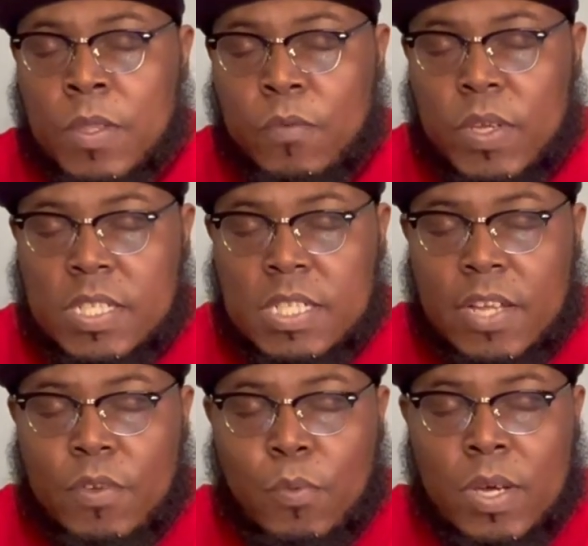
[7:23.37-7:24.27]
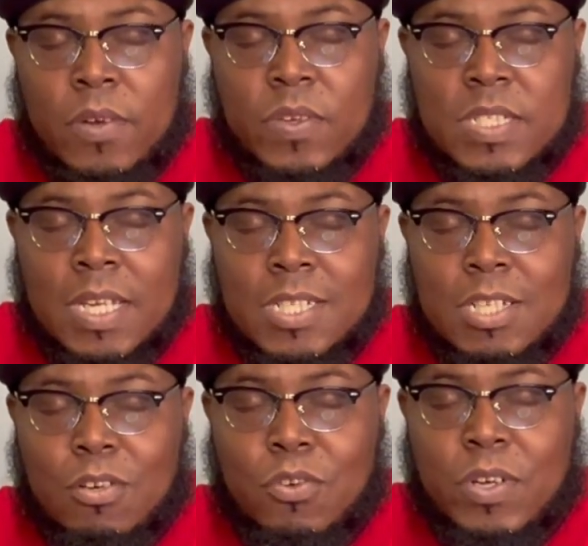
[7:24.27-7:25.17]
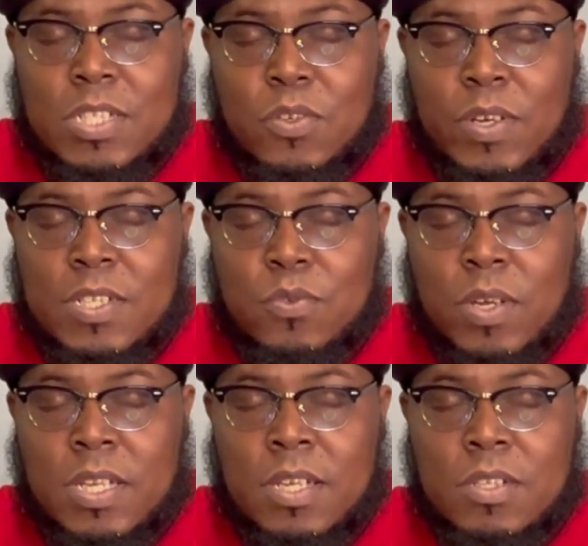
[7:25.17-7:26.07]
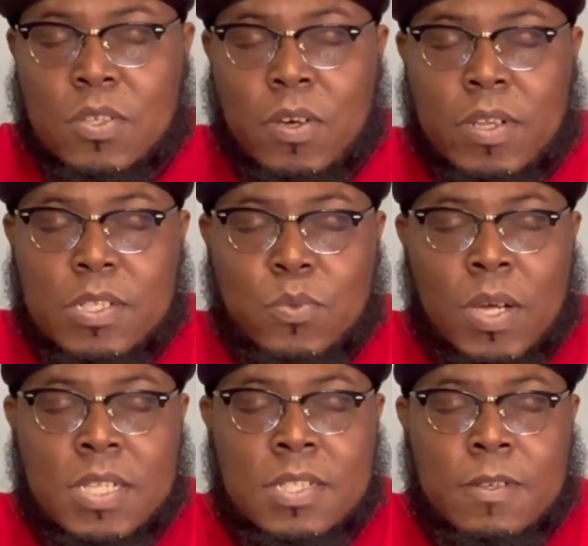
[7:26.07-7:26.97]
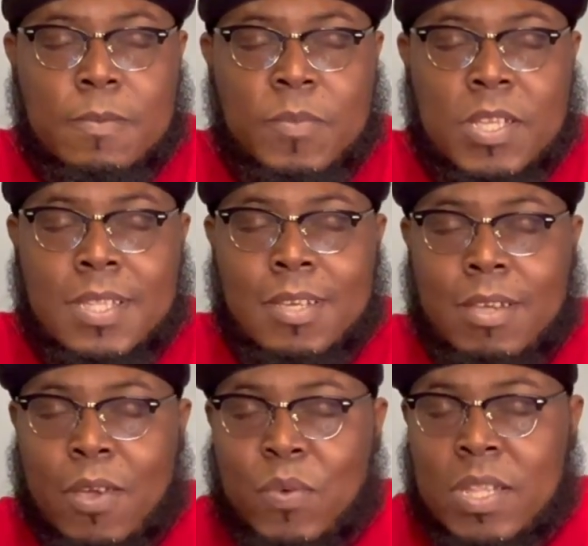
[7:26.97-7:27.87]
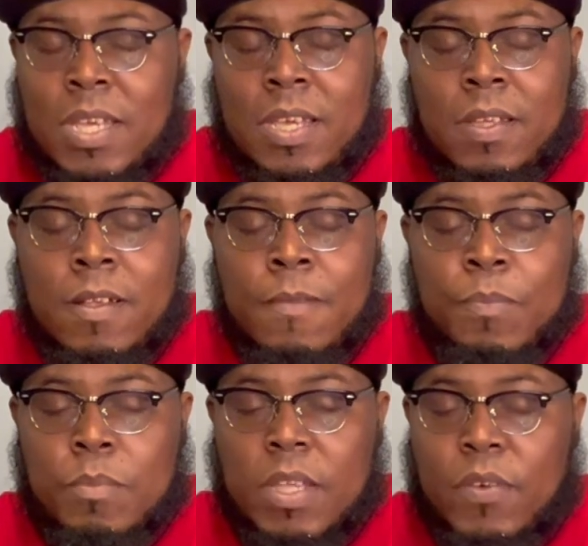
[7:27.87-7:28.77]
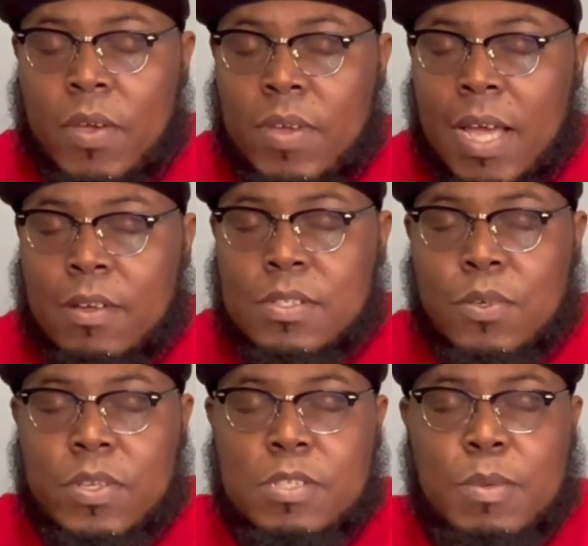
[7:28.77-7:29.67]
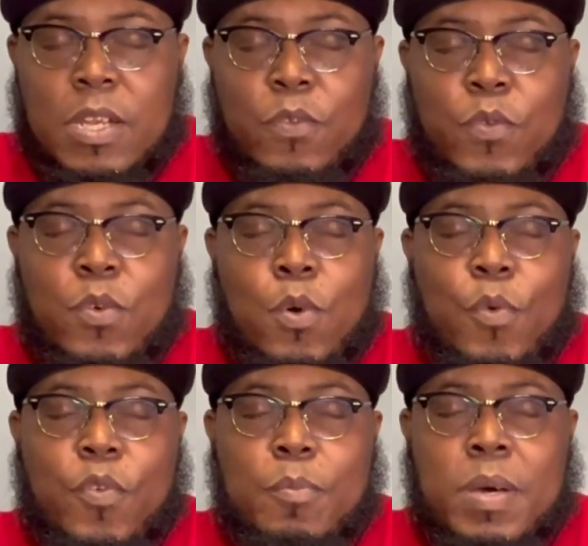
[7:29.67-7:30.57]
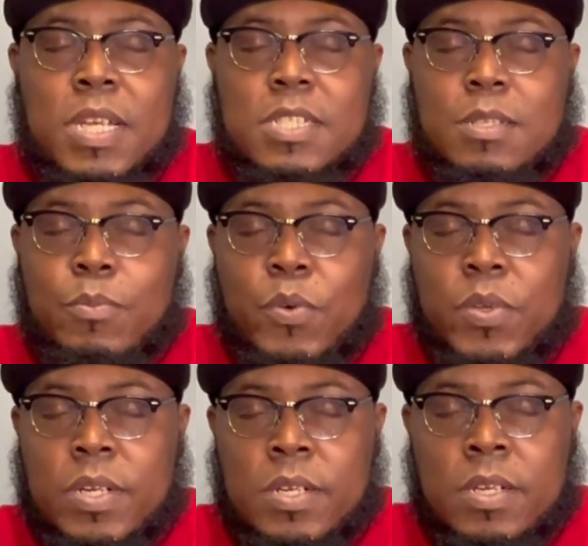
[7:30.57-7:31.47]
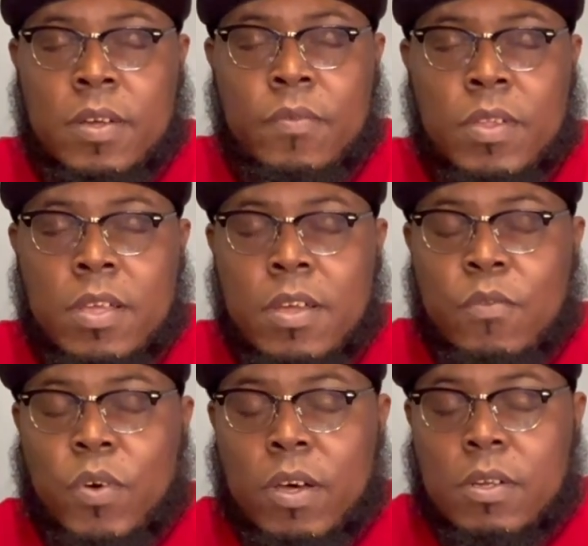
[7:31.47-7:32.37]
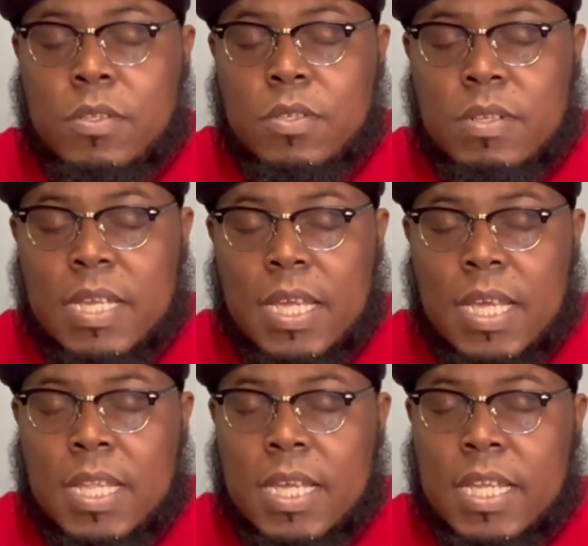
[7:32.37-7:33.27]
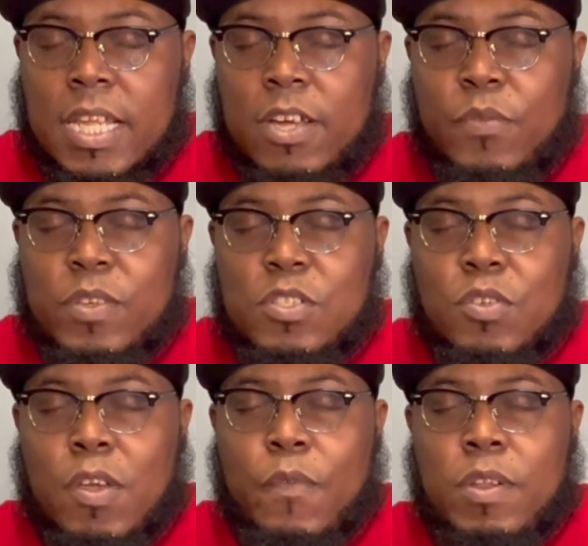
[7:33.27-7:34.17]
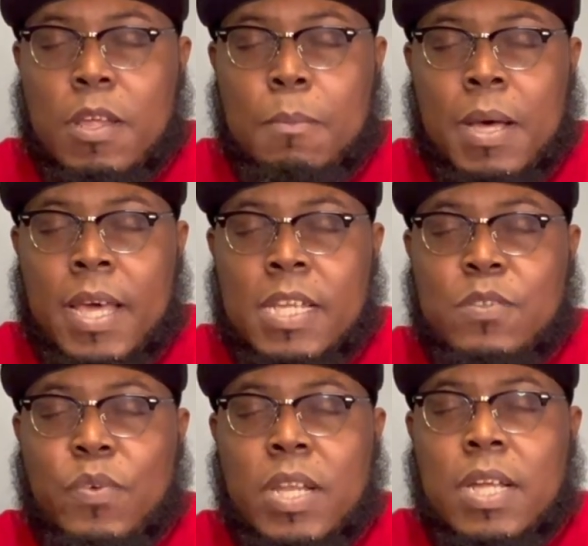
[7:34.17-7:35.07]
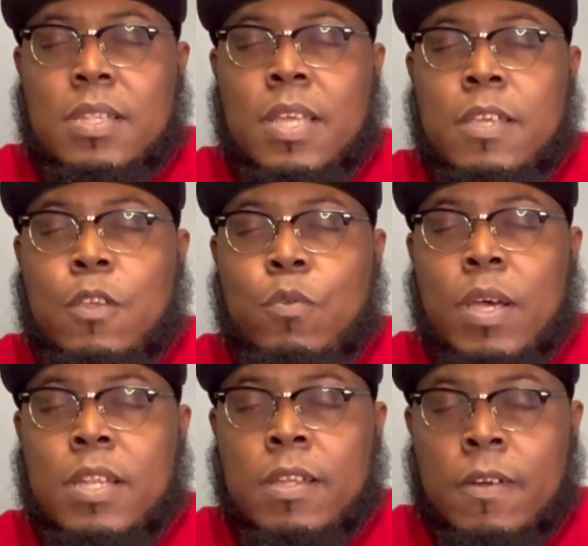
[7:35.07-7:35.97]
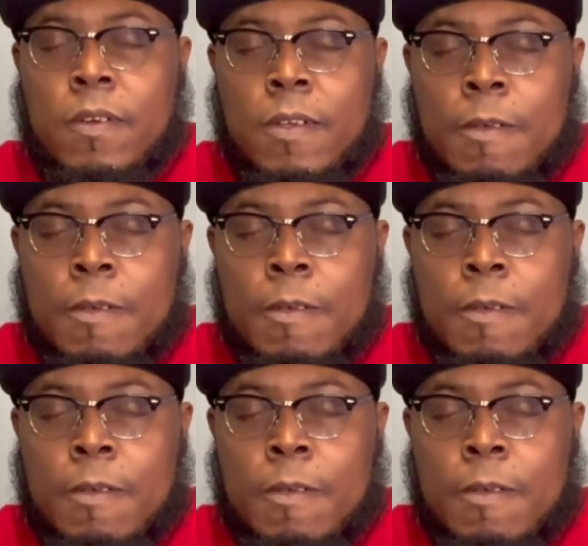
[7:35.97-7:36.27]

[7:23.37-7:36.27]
for each and every one of us. I shout grace right now to all that's watching. I thank you every need of every household has been full with abundance and more than enough. For all those who need healing and health and strength in their bodies, Father, I thank you right now